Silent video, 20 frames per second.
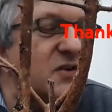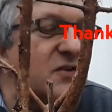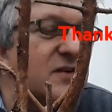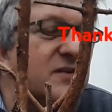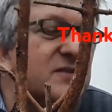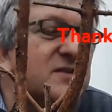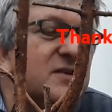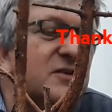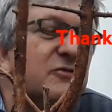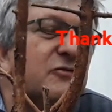
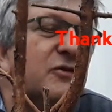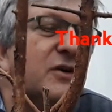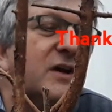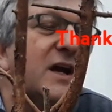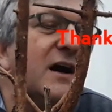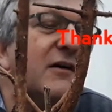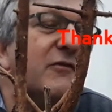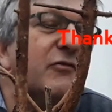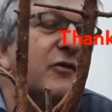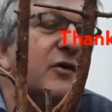signs of
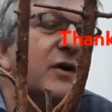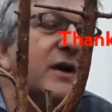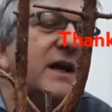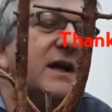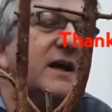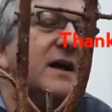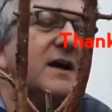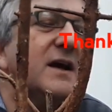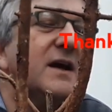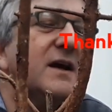
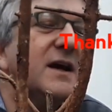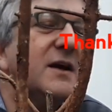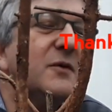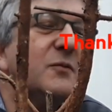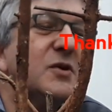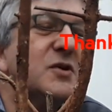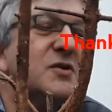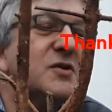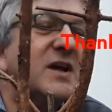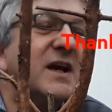recovery,
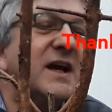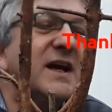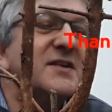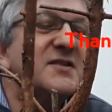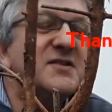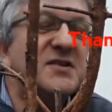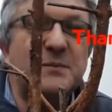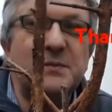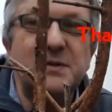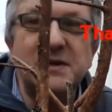in which
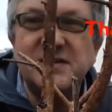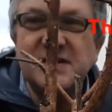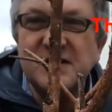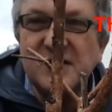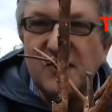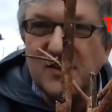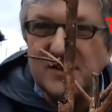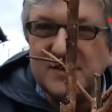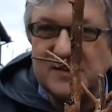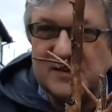case I'll be
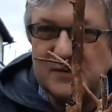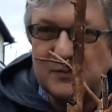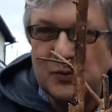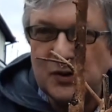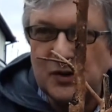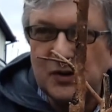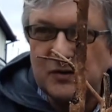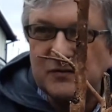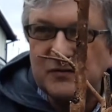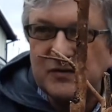delighted to
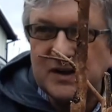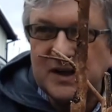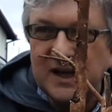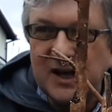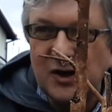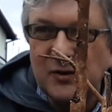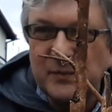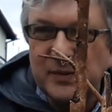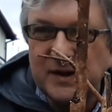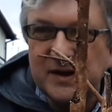put it on
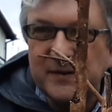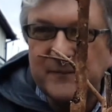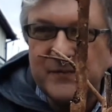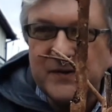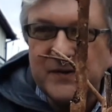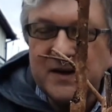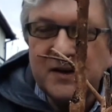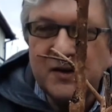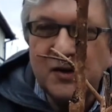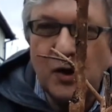video. But
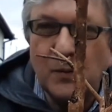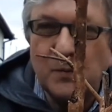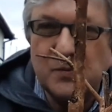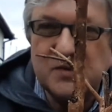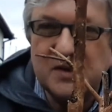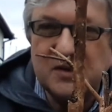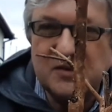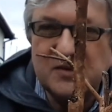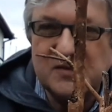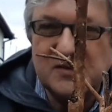
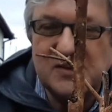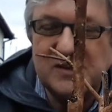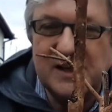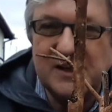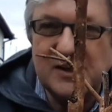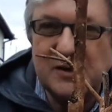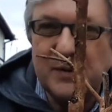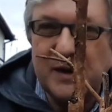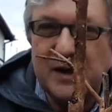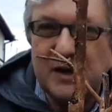obviously just
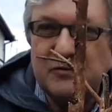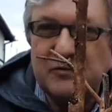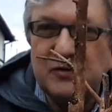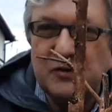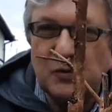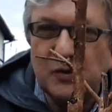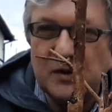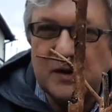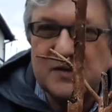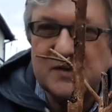click the bell
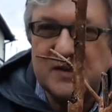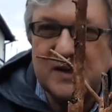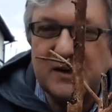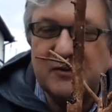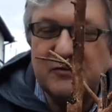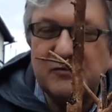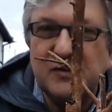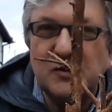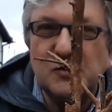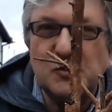if you want us to
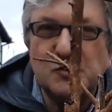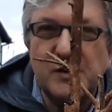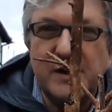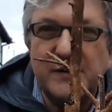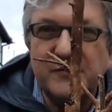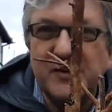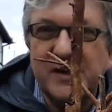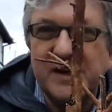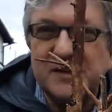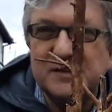get
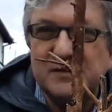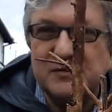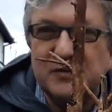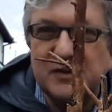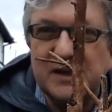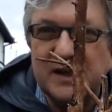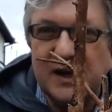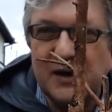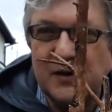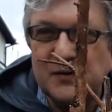future updates
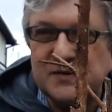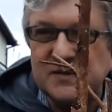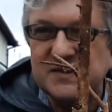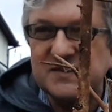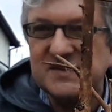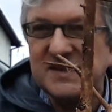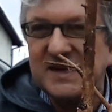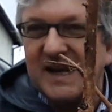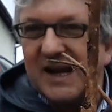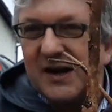of videos
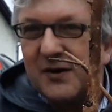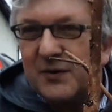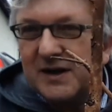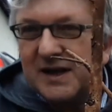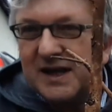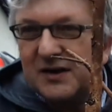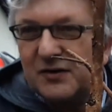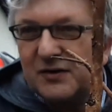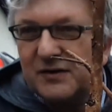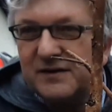and see how
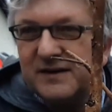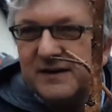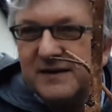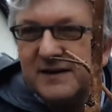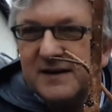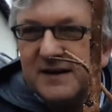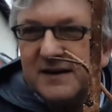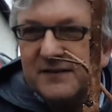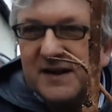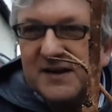I get on.
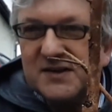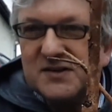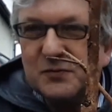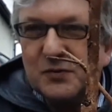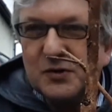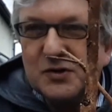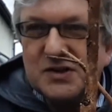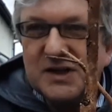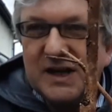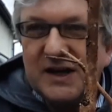
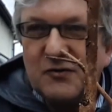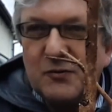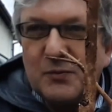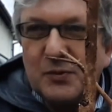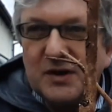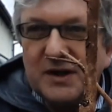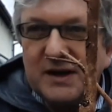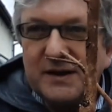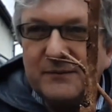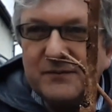Thanks for watching,
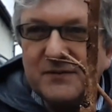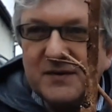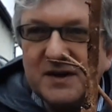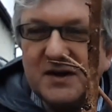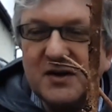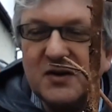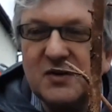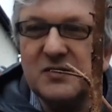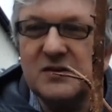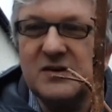everybody,
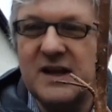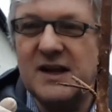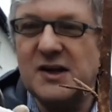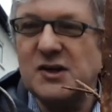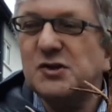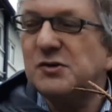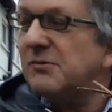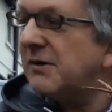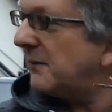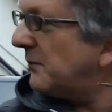and I'll
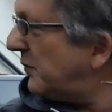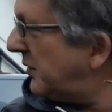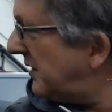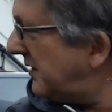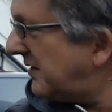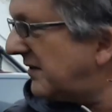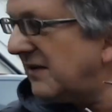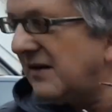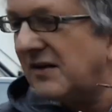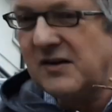catch up
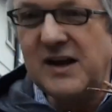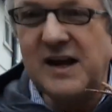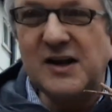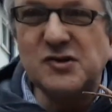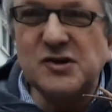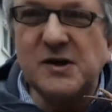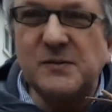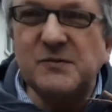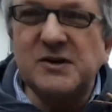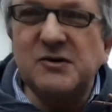
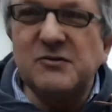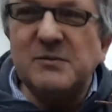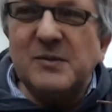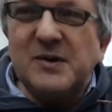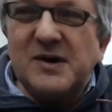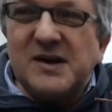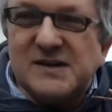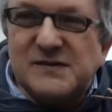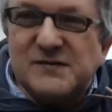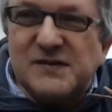with you
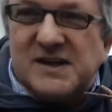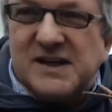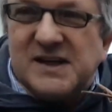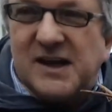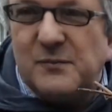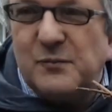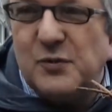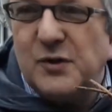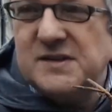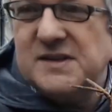on my next
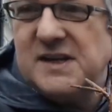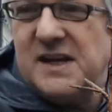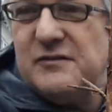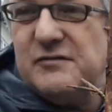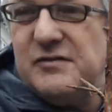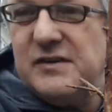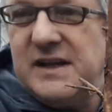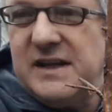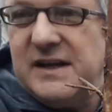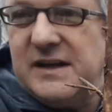video. Brett
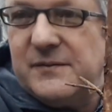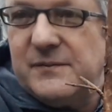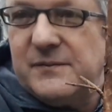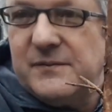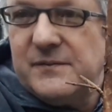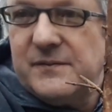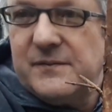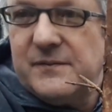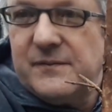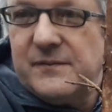out for now.